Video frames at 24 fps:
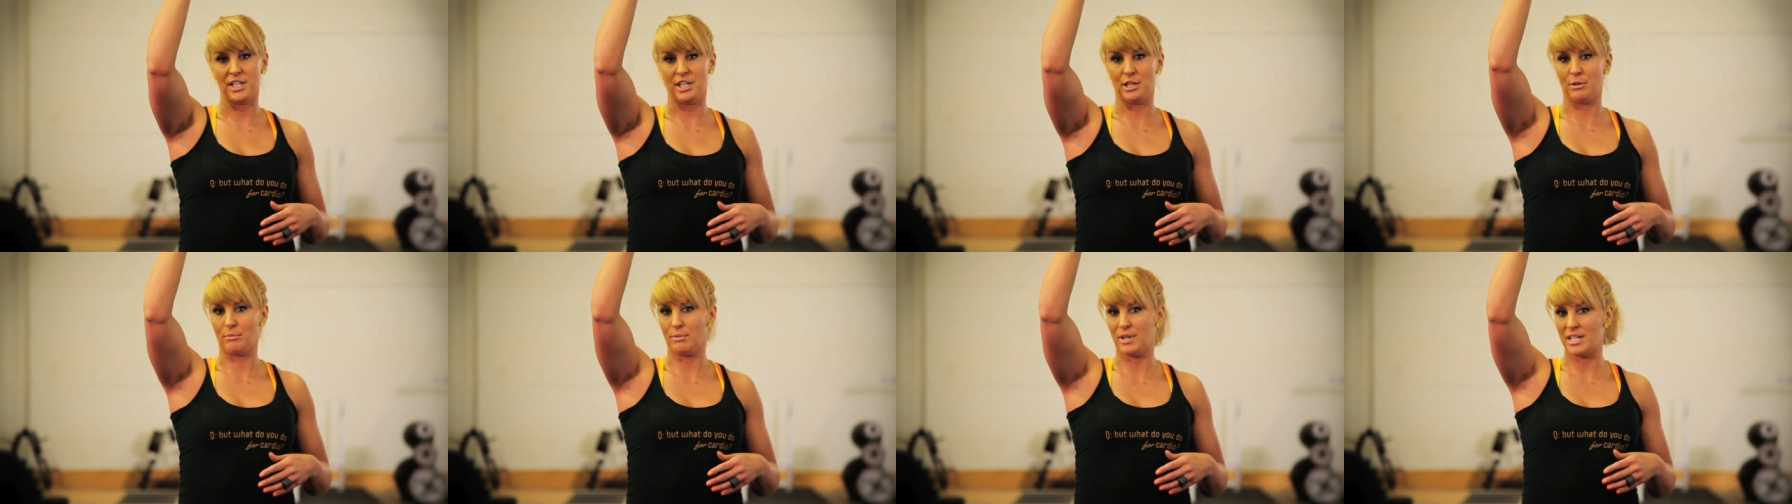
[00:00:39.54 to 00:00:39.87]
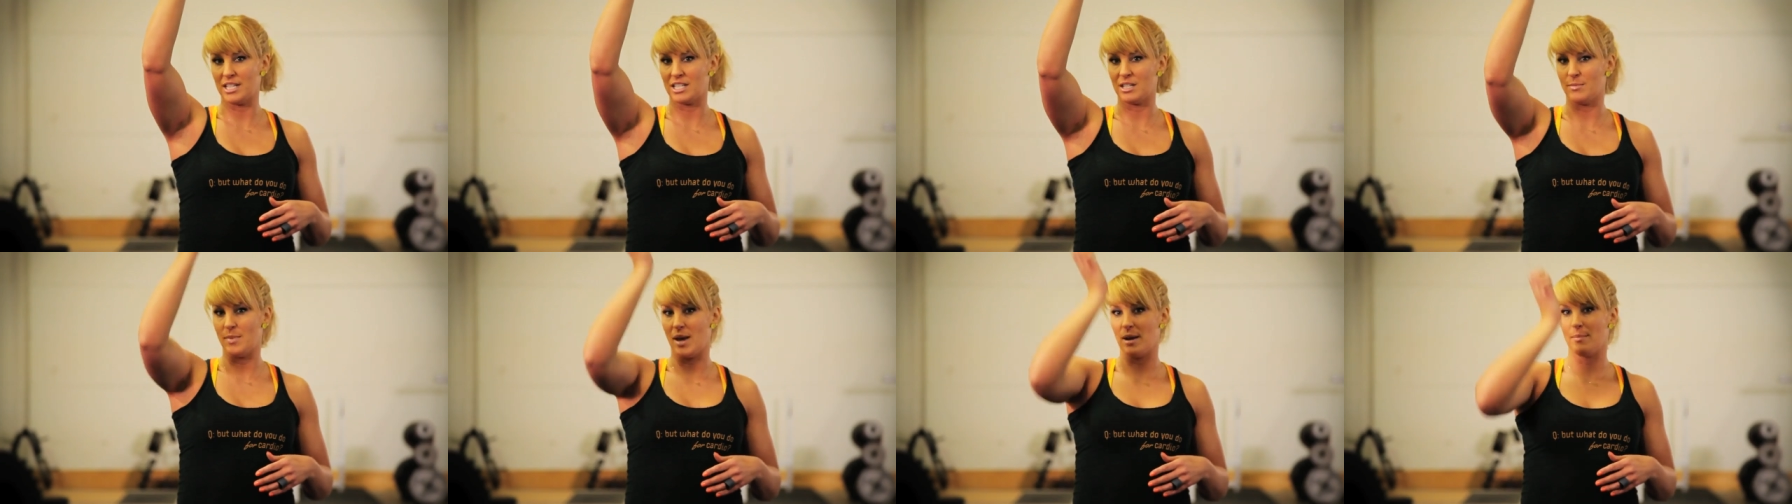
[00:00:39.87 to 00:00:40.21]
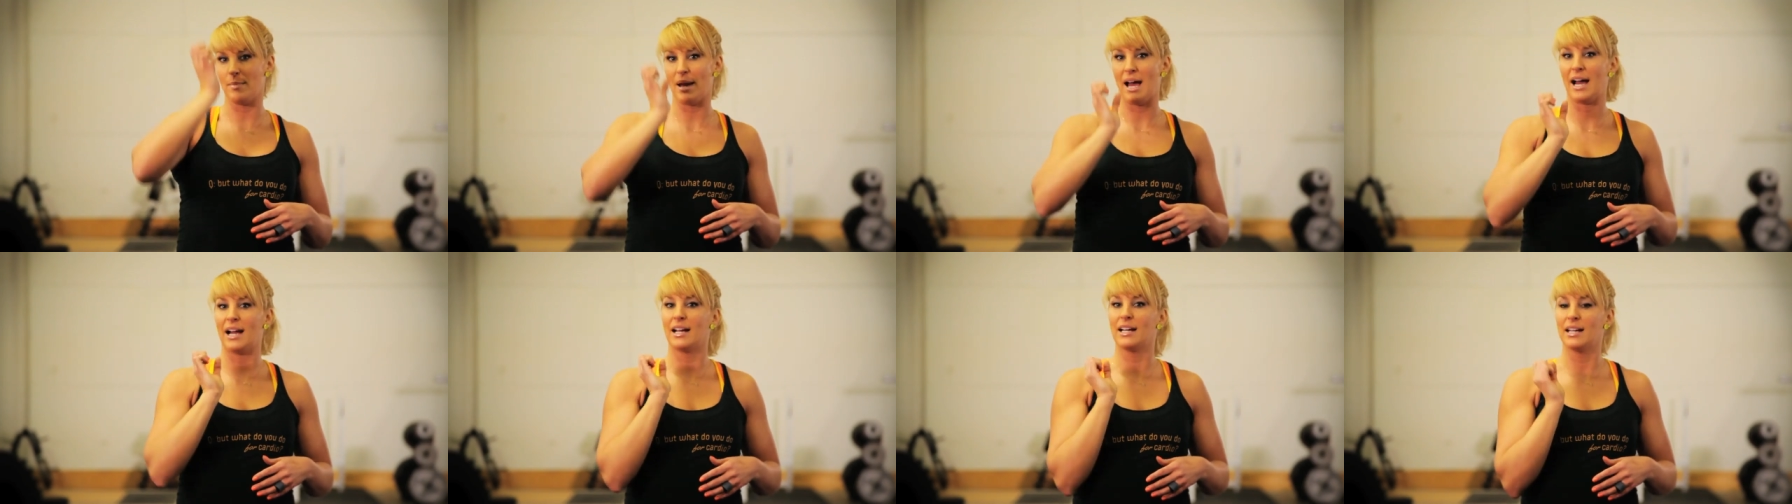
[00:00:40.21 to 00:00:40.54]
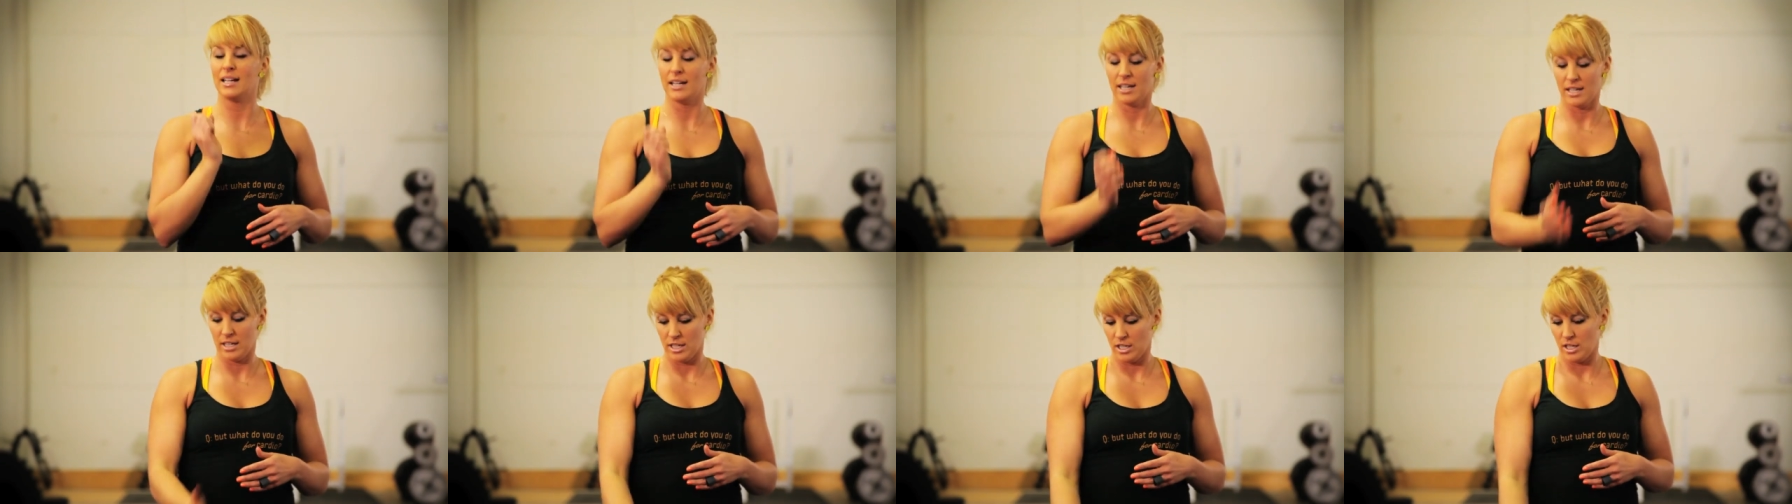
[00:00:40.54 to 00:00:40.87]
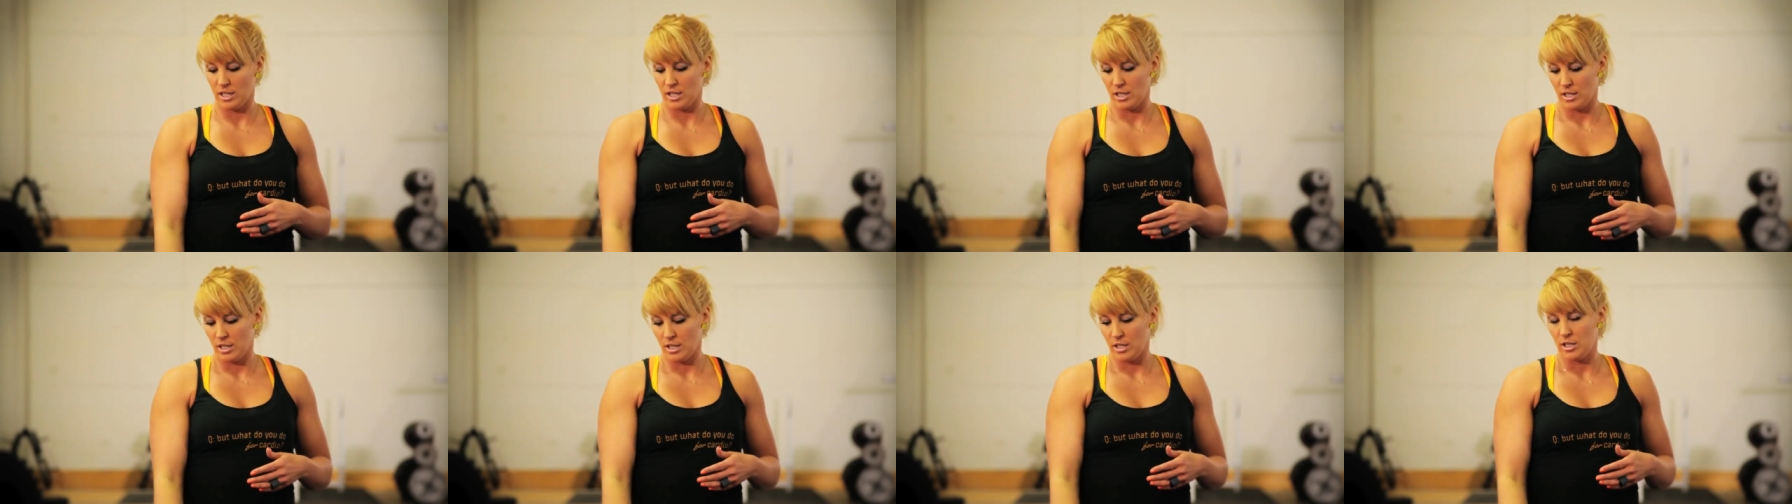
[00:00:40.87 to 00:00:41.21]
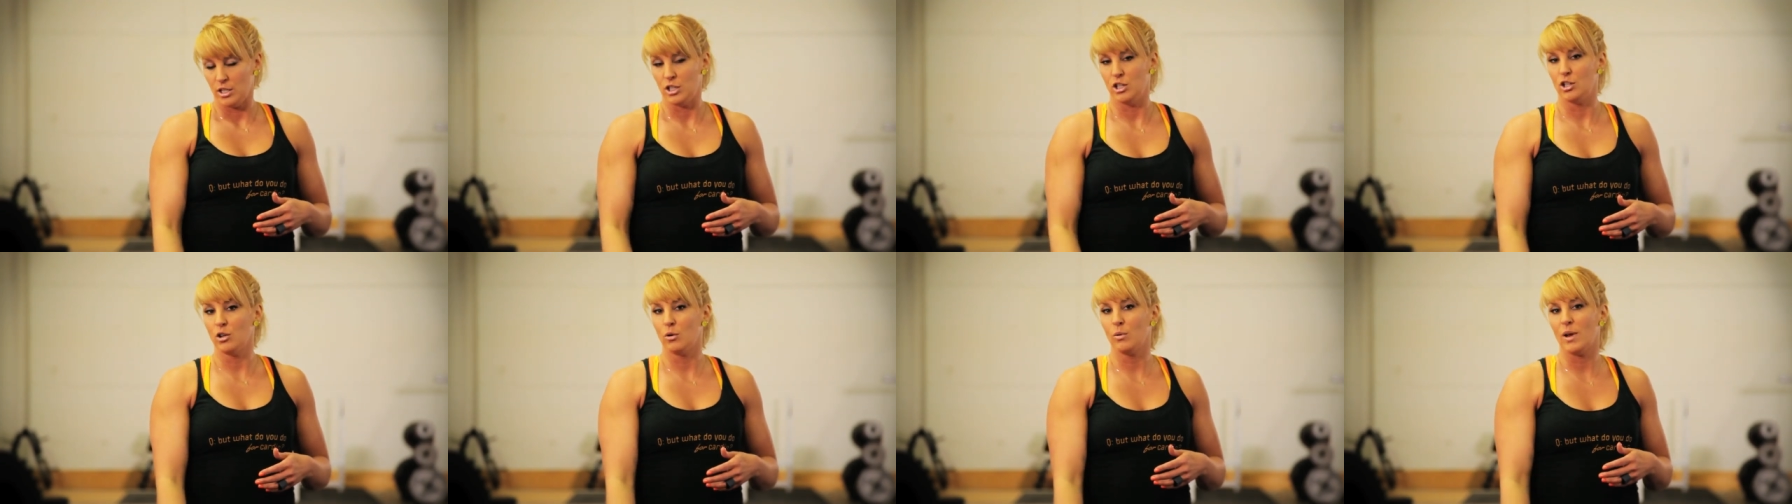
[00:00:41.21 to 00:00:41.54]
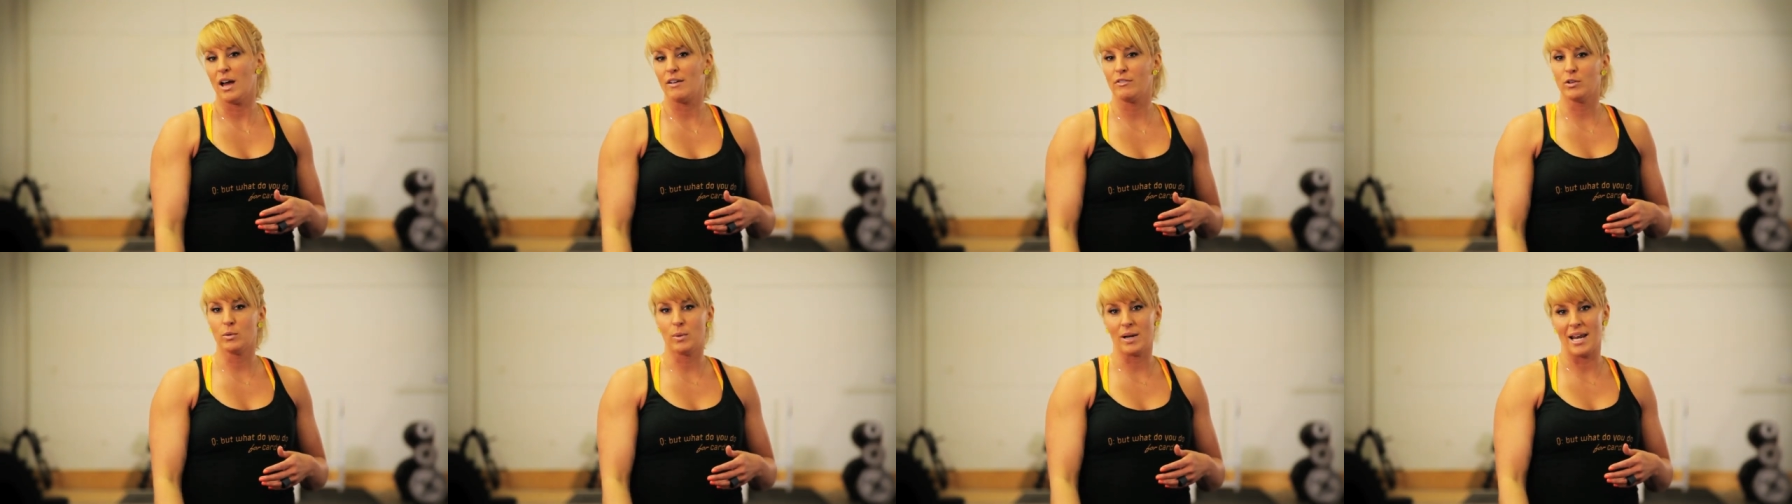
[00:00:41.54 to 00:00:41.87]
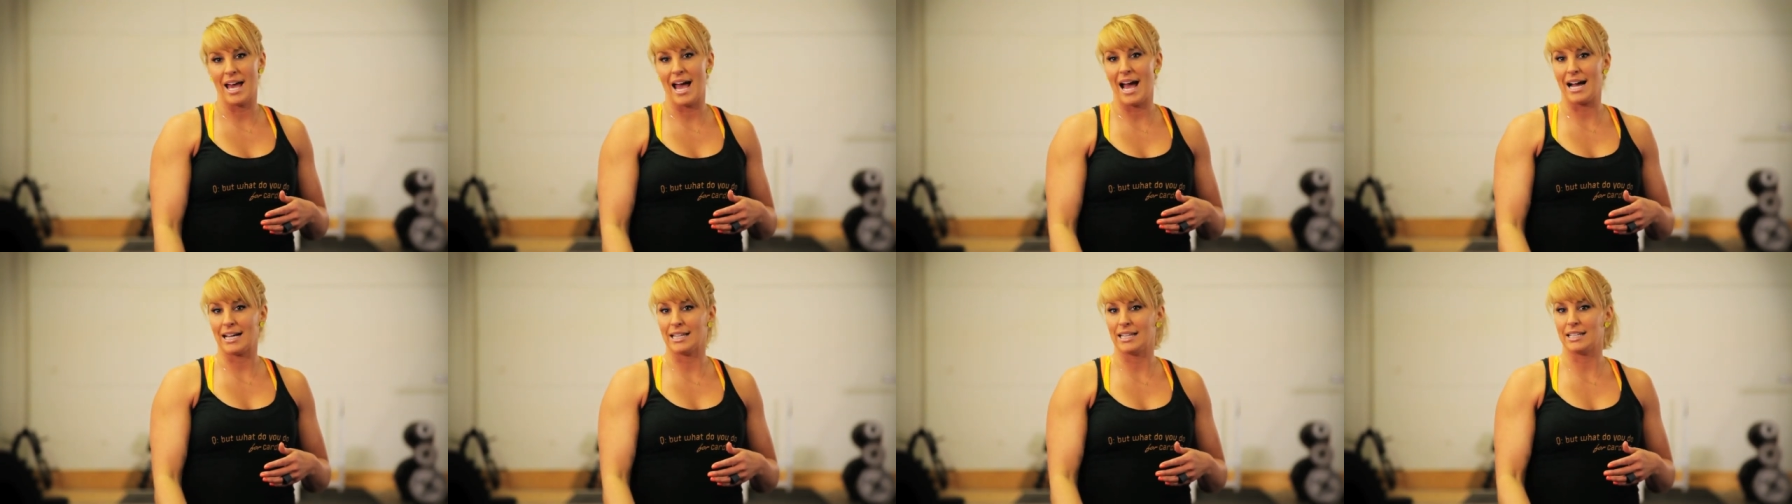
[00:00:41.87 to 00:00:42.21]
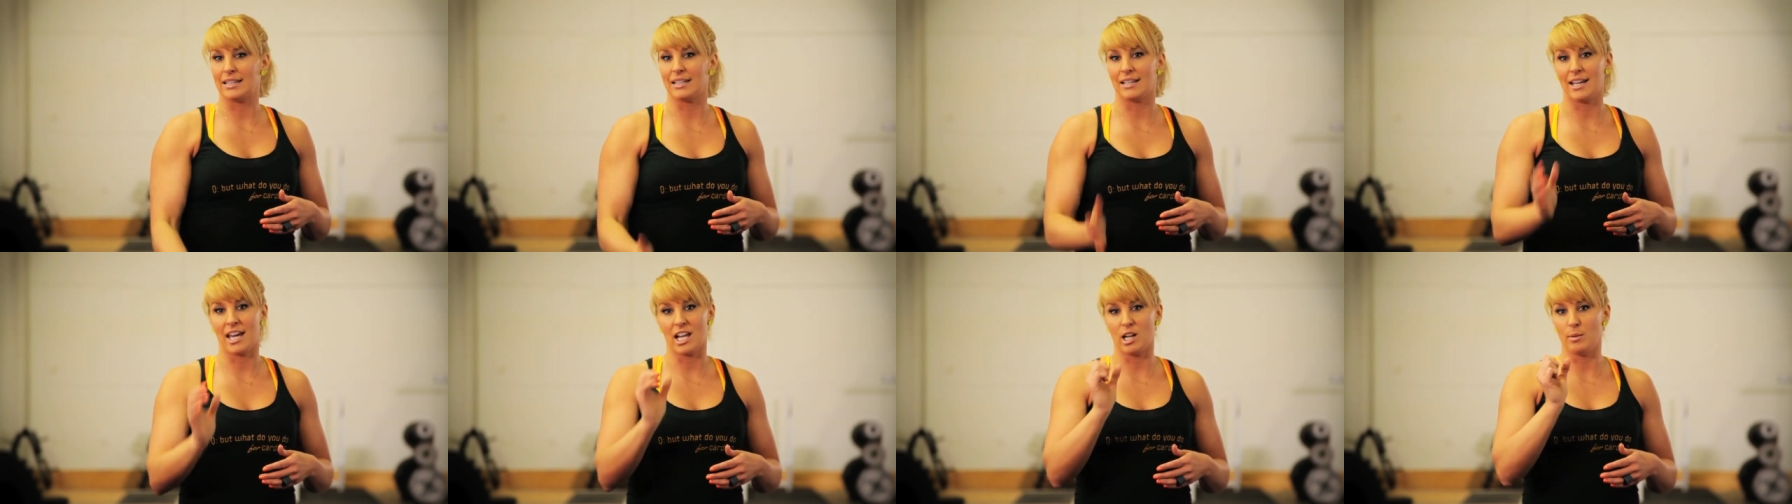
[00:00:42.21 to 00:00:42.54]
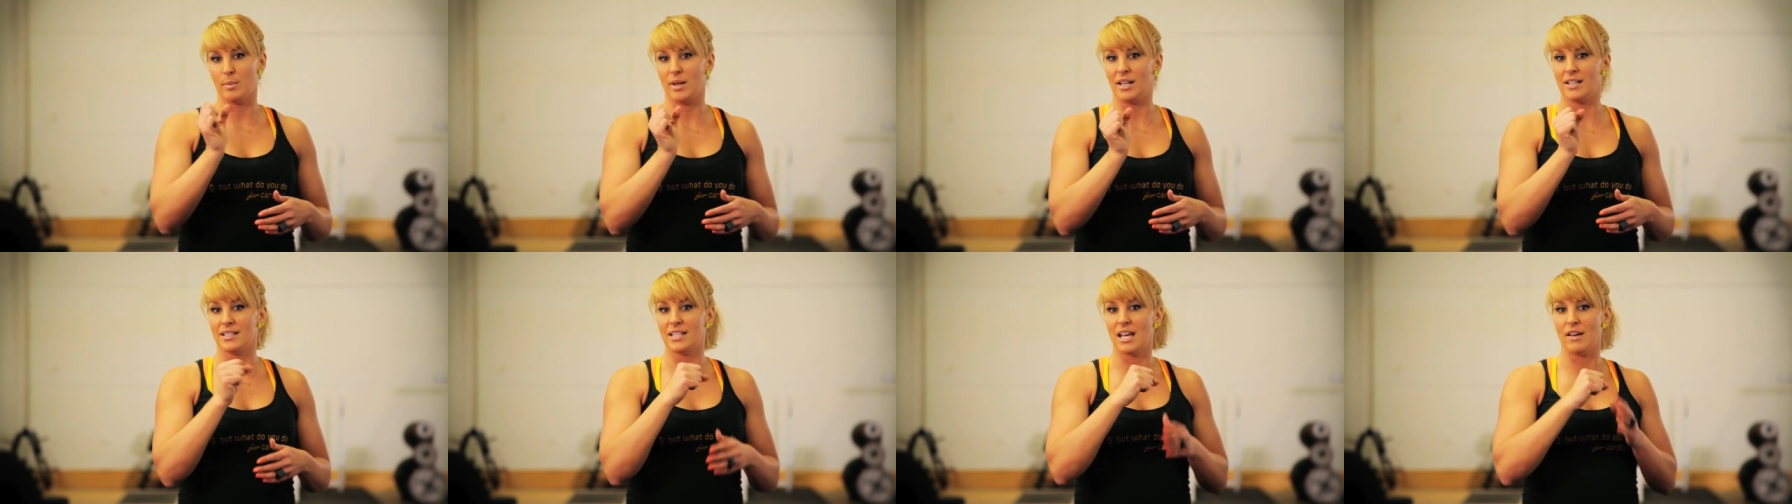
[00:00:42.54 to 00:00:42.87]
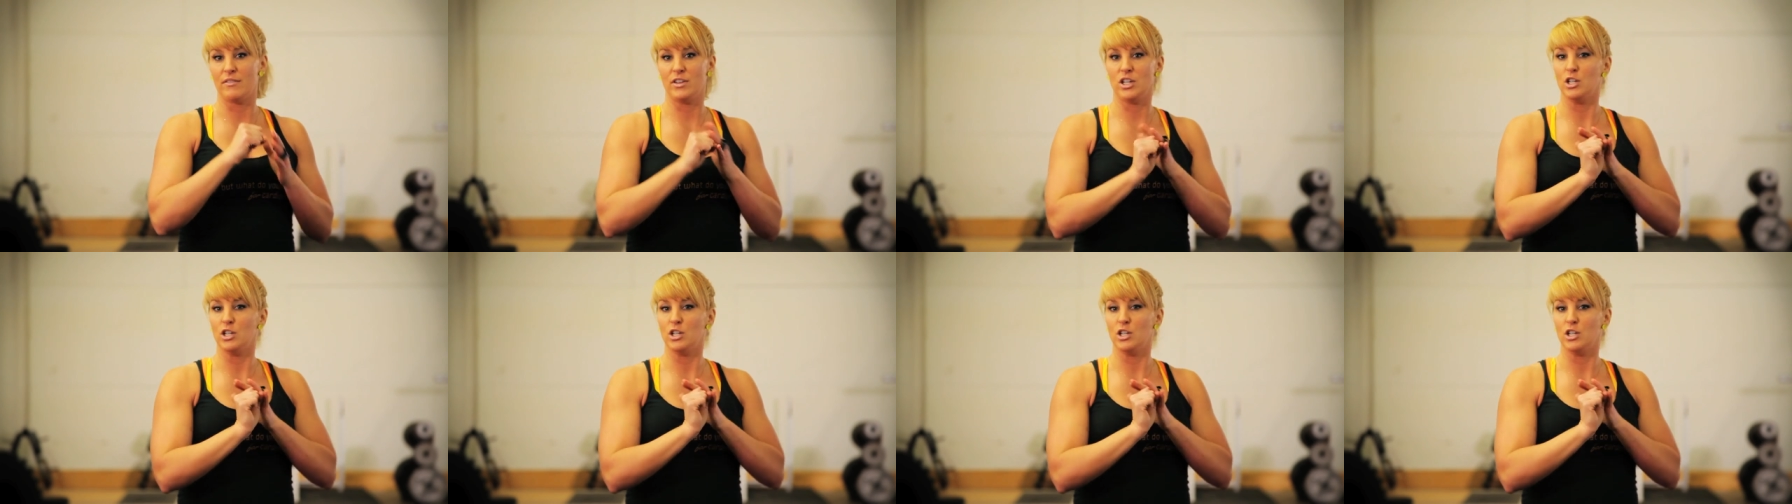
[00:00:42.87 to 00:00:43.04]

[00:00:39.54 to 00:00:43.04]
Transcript: your wrist bend back. You don't ever want to act like the kettlebell is heavy.